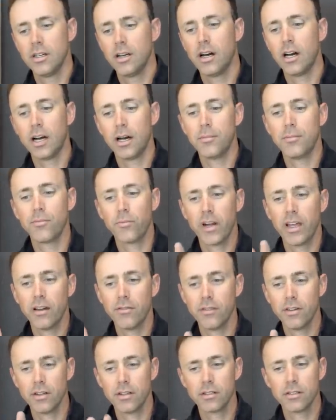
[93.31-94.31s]
Um, we
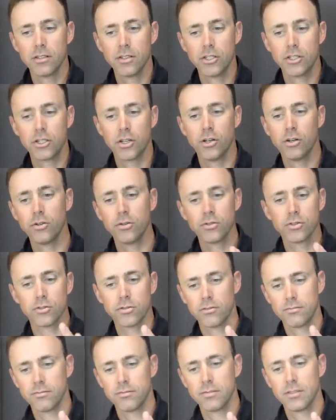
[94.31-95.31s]
have the, the toes,
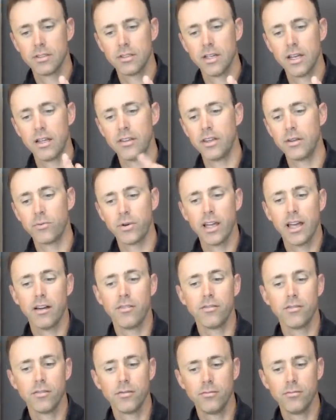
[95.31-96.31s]
or, and then we
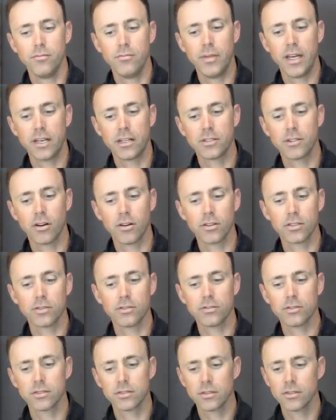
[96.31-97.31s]
have
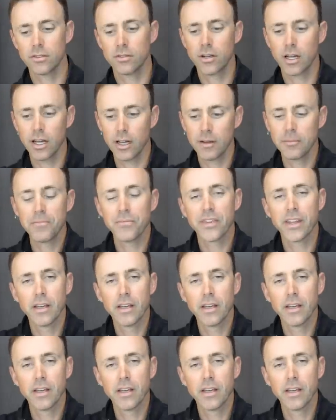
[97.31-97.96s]
metatarsals, okay?